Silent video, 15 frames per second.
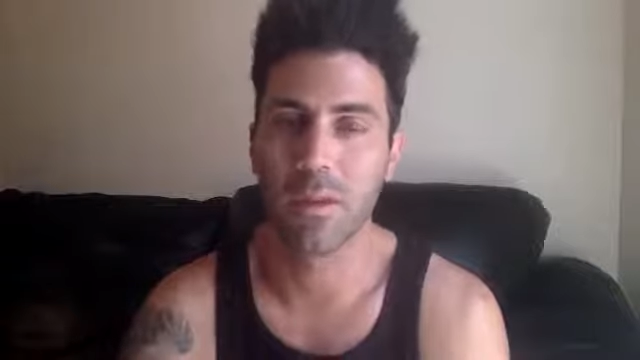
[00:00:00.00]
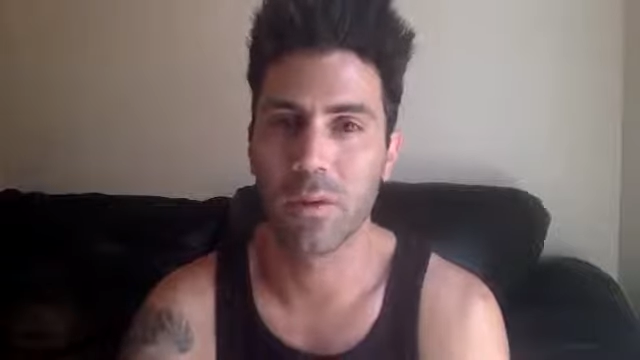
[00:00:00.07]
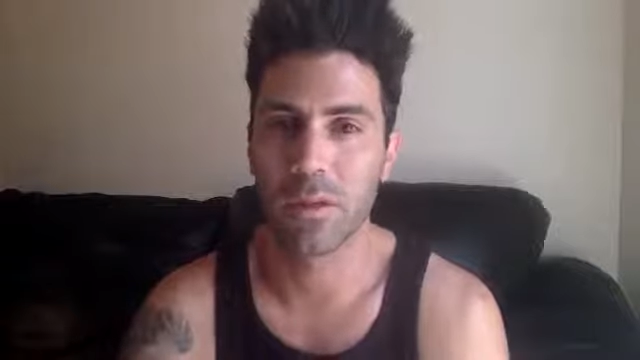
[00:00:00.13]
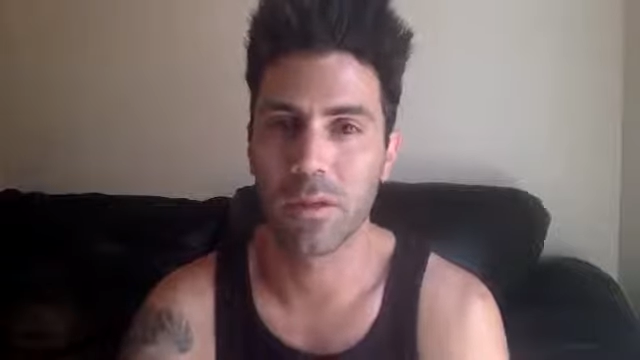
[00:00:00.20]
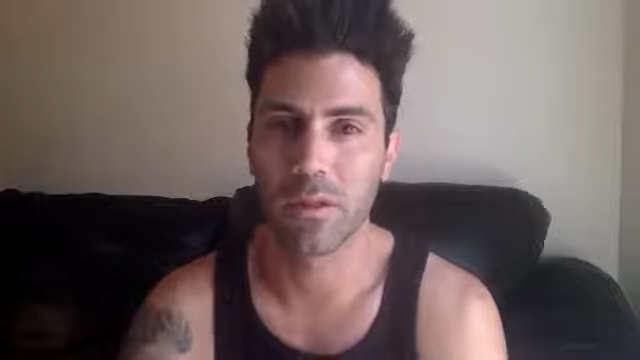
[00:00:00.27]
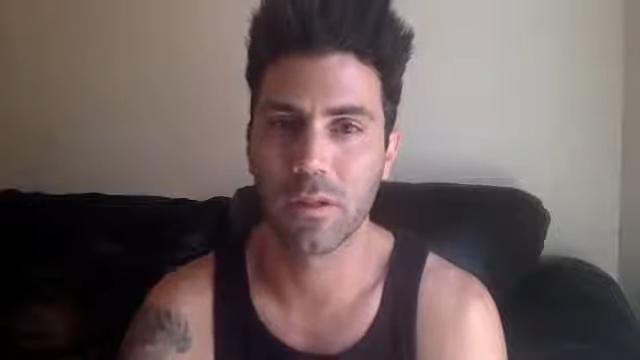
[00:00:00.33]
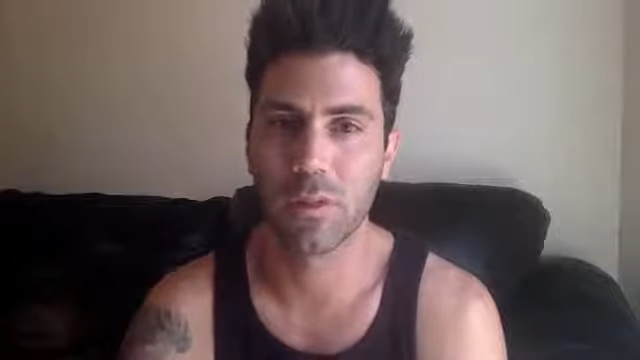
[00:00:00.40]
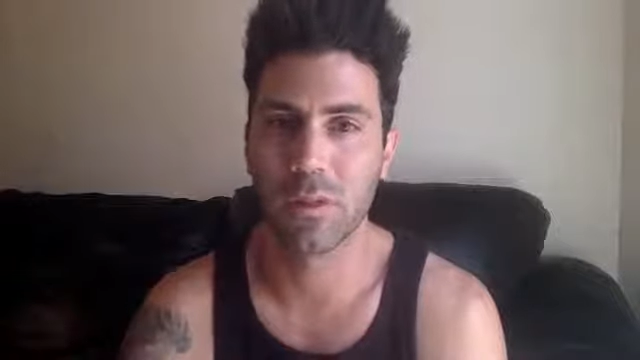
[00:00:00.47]

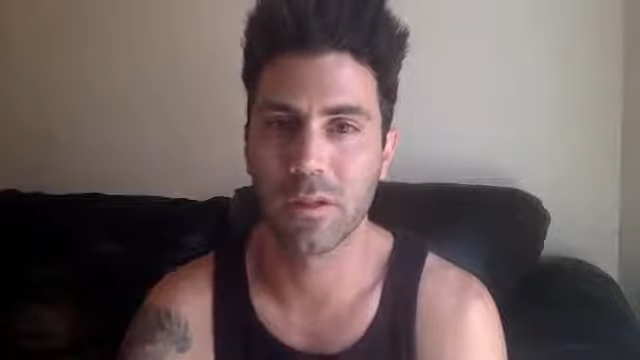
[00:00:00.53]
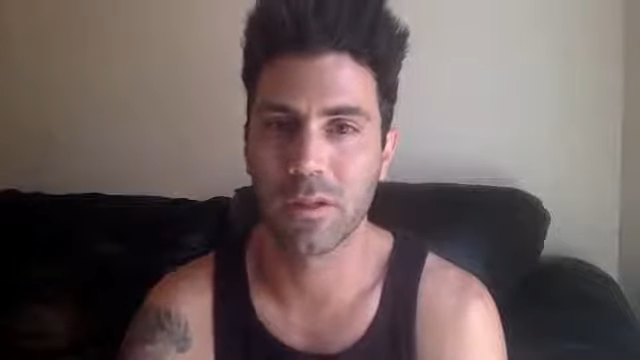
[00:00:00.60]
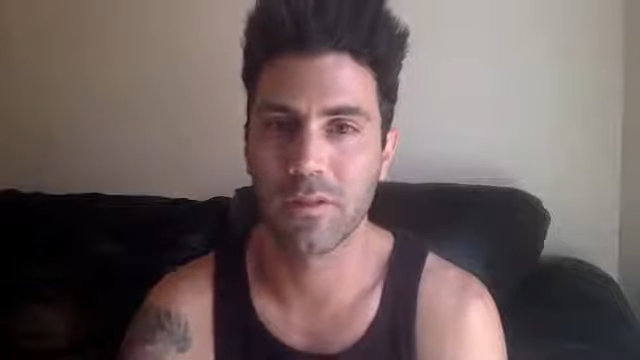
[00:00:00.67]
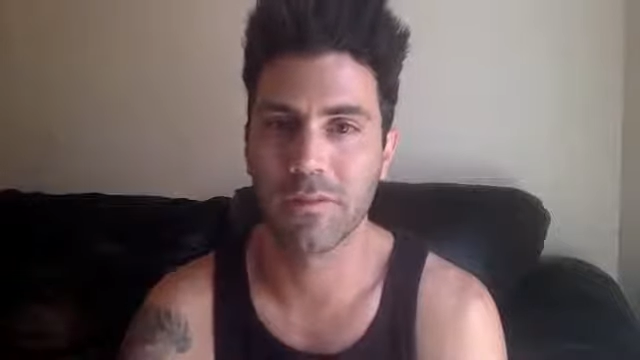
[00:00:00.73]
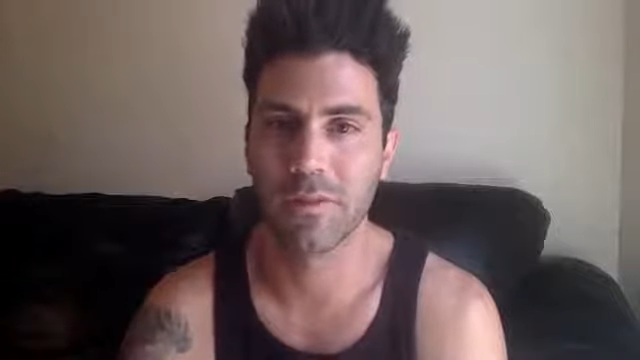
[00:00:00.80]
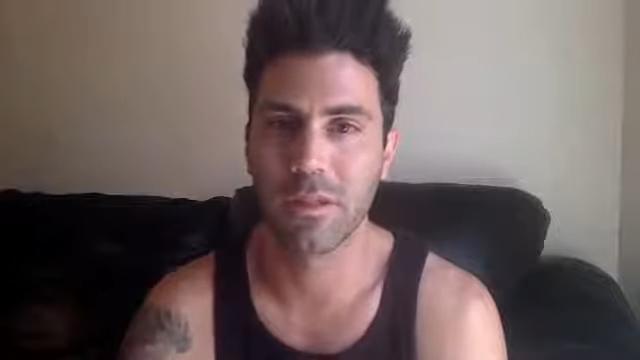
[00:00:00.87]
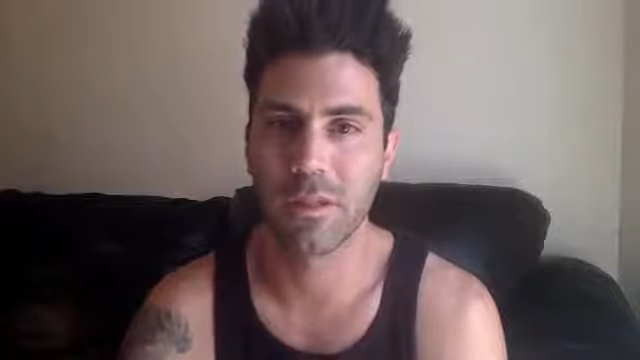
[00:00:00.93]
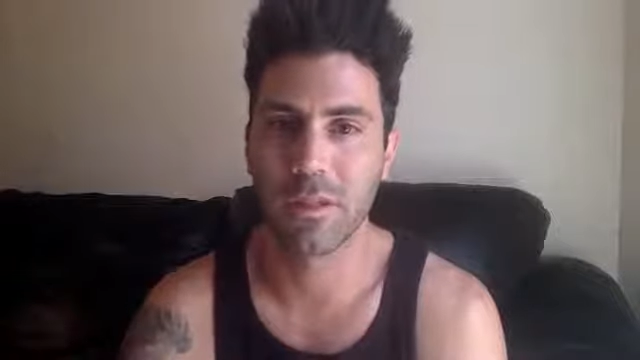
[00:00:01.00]
going into
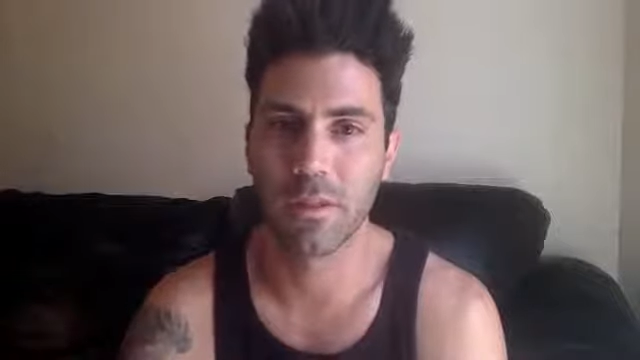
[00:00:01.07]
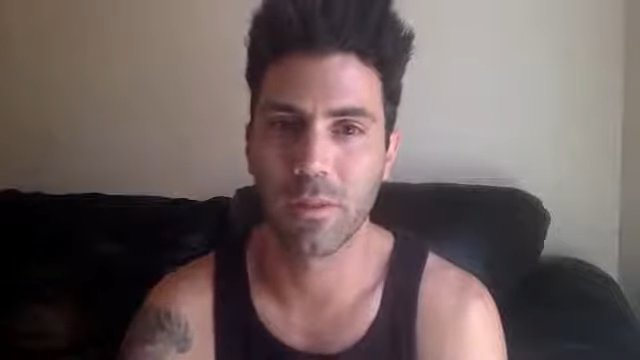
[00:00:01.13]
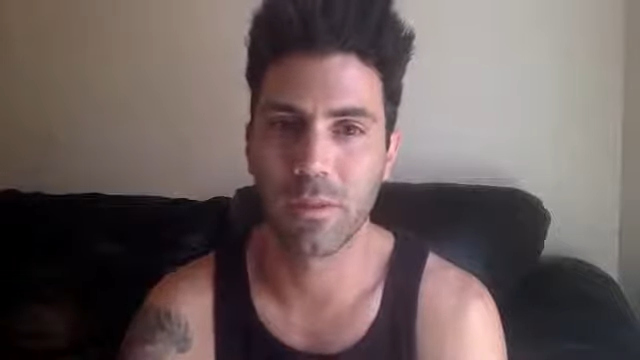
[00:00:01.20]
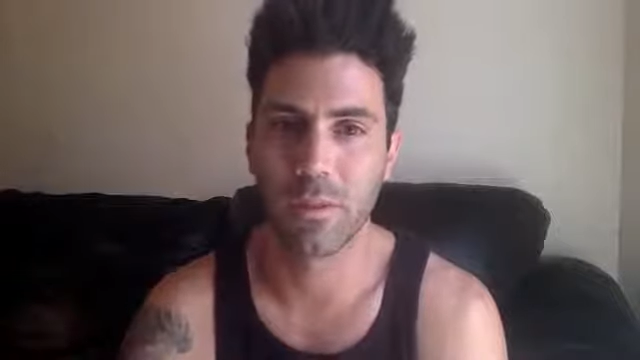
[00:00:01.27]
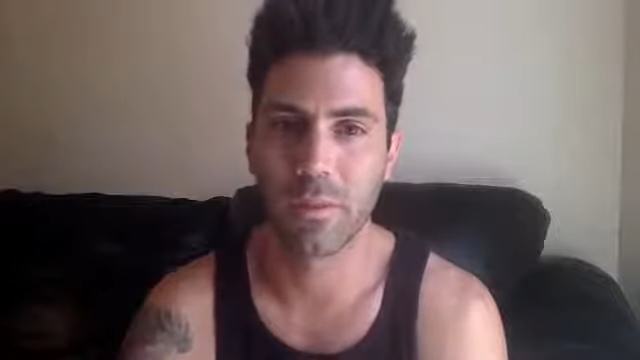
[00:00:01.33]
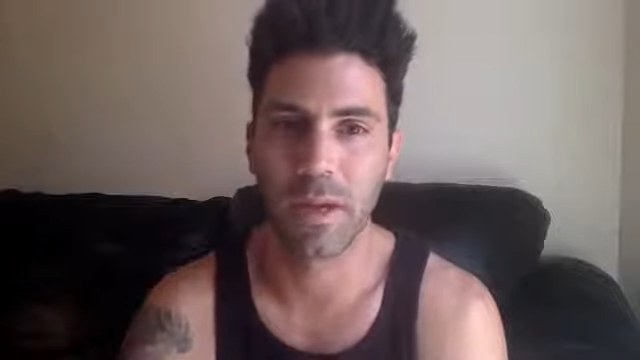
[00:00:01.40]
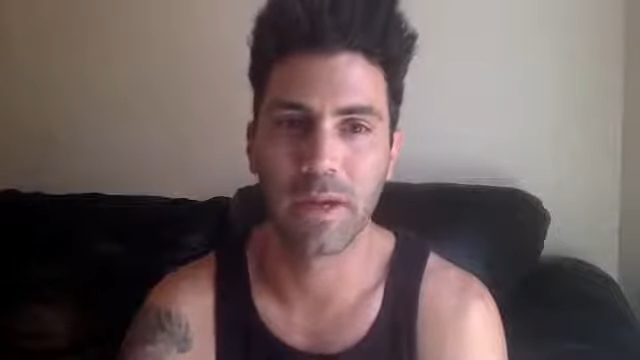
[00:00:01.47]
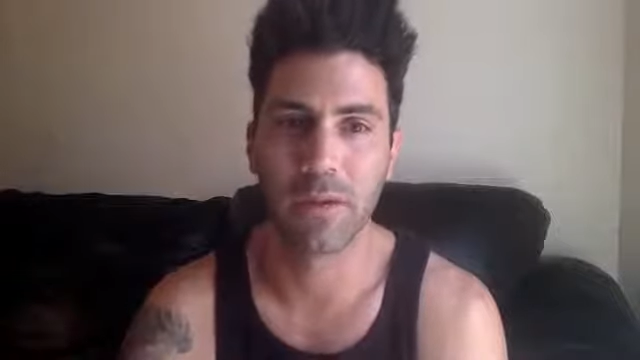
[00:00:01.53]
2017
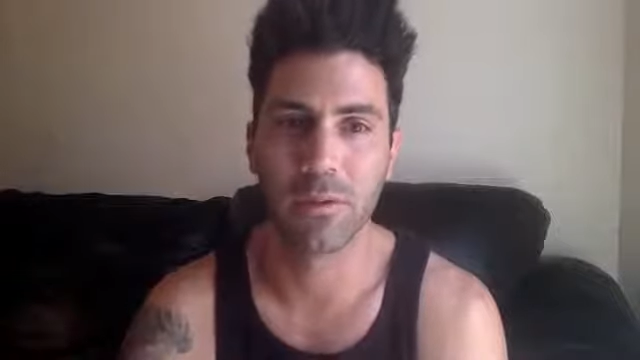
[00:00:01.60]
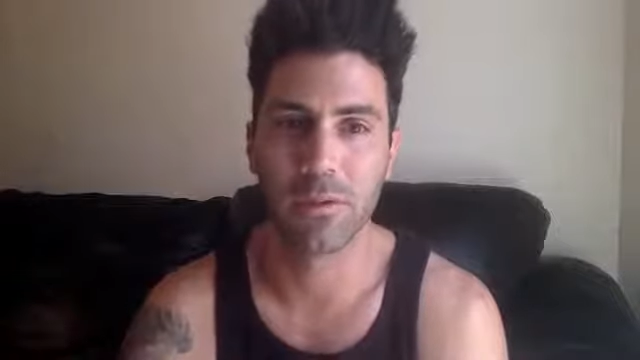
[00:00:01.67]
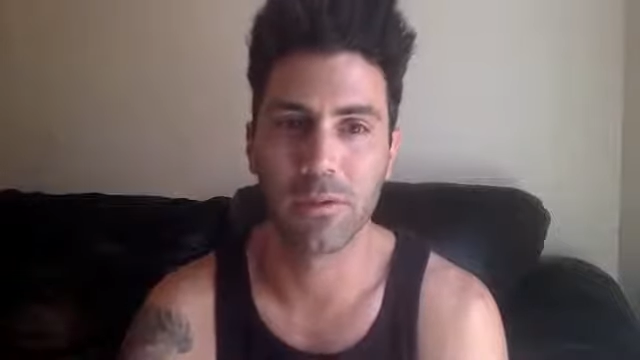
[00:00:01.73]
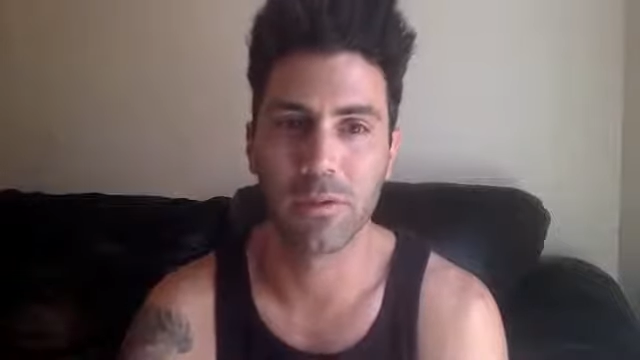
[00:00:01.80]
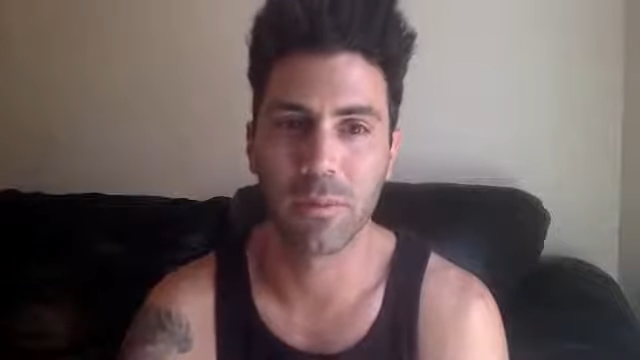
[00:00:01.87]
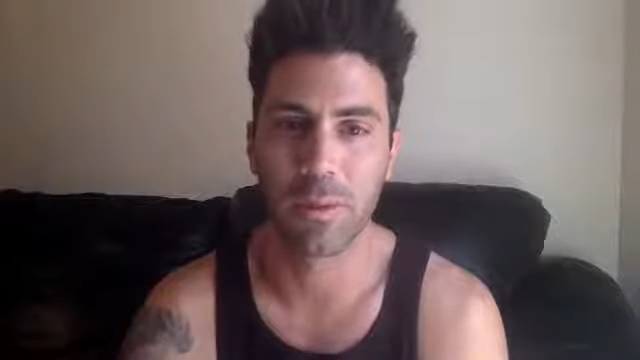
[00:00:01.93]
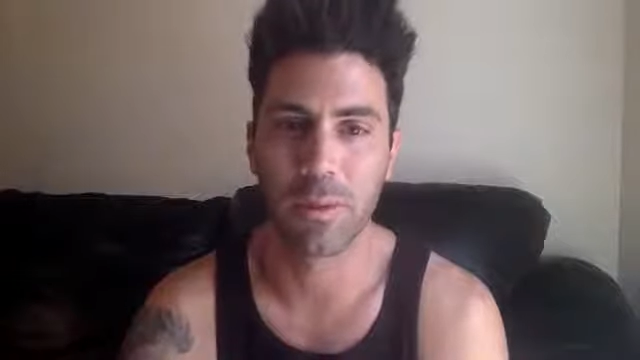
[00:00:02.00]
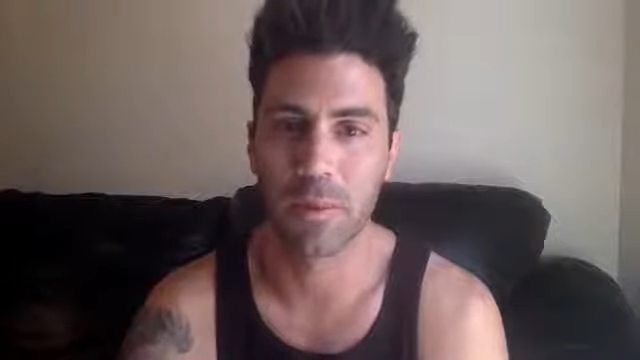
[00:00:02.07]
when mining was
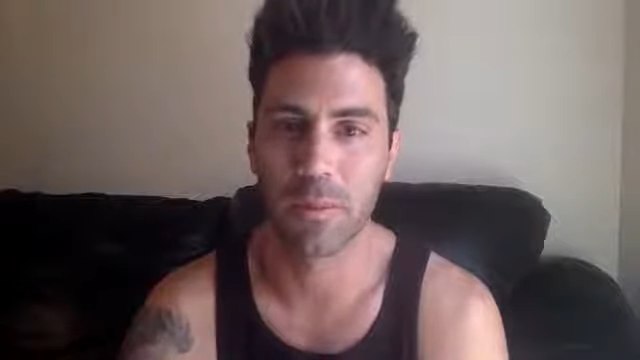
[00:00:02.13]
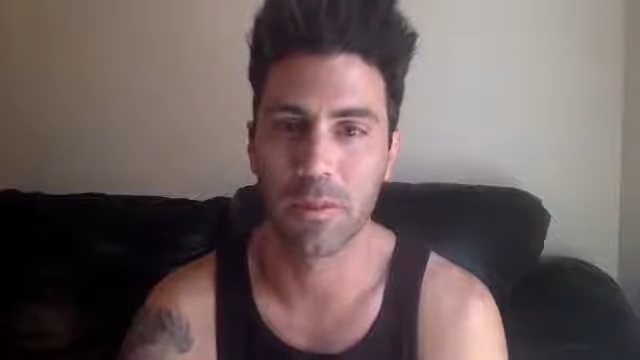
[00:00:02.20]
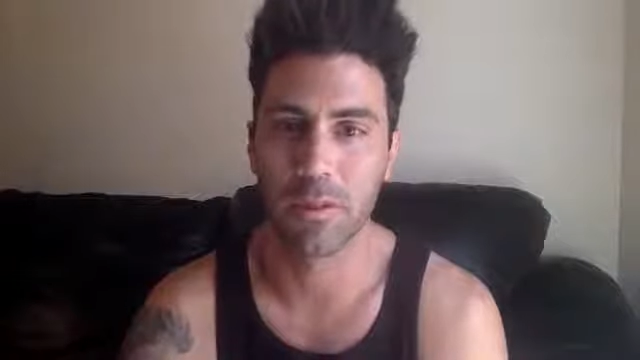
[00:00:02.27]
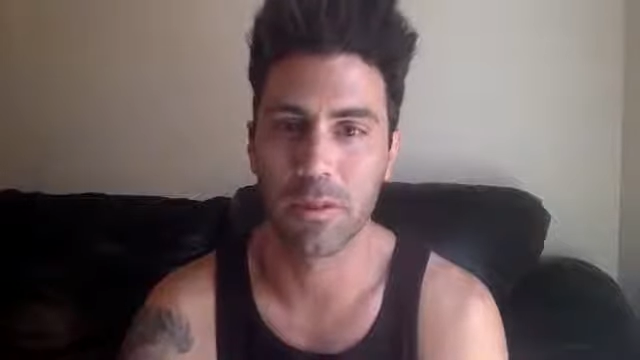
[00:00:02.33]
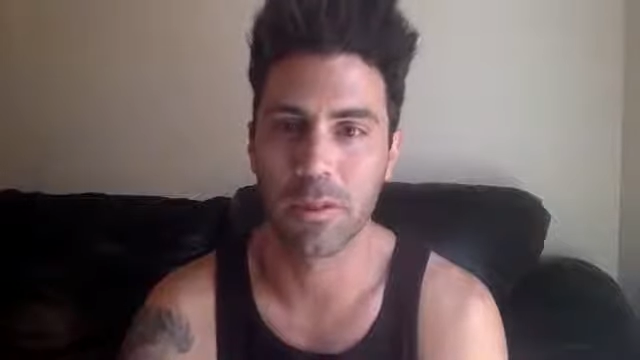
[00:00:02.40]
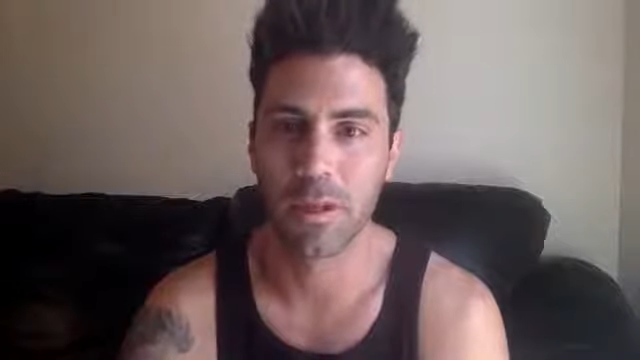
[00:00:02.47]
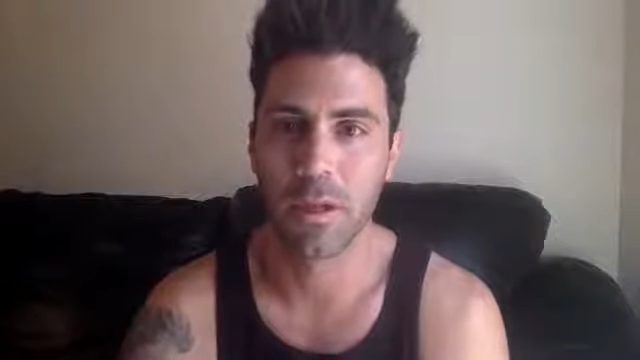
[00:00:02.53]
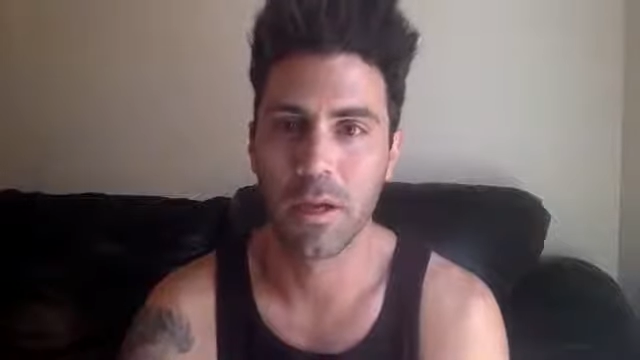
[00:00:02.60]
really
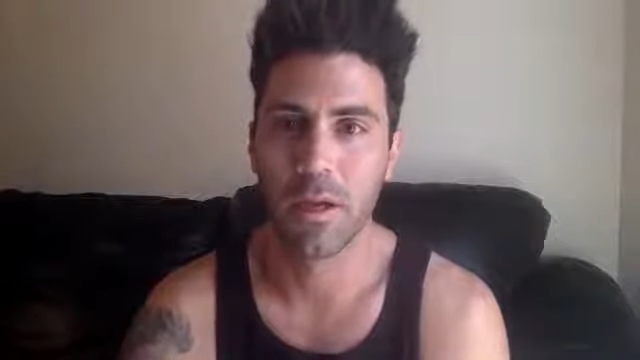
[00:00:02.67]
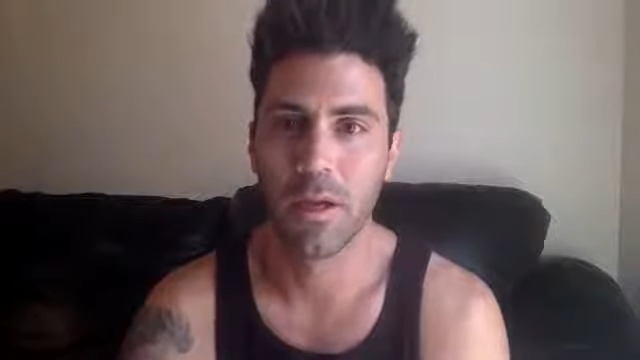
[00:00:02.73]
popular.